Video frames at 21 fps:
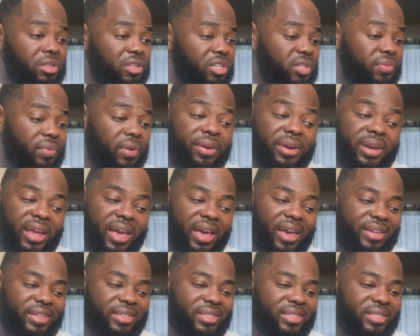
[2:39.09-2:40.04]
Looks very
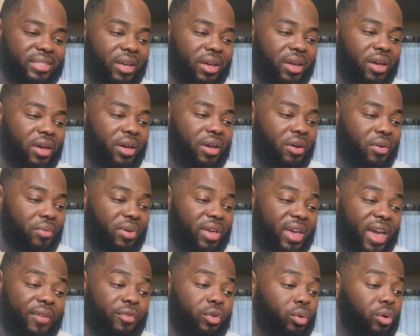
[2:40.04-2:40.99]
nice. We
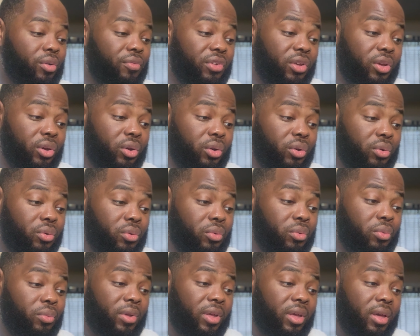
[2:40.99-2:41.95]
have a review.